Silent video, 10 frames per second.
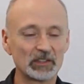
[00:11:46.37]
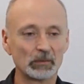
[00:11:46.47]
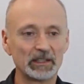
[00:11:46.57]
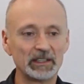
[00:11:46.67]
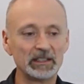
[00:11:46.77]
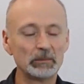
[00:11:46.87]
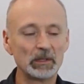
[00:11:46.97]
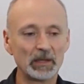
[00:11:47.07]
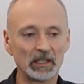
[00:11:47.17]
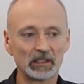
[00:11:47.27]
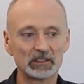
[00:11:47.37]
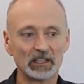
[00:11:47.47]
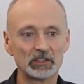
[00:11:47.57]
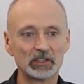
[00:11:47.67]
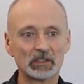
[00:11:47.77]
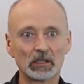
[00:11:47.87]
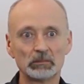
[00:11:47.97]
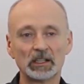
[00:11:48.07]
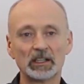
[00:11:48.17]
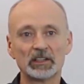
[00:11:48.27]
So we need to be paying attention, and
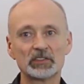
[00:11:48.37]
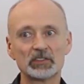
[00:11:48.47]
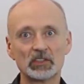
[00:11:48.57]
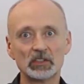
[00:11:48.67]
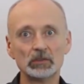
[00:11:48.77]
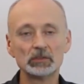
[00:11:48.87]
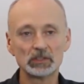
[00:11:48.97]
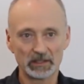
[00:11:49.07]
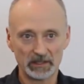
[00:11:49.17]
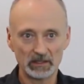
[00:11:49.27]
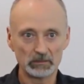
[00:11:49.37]
compliance is hugely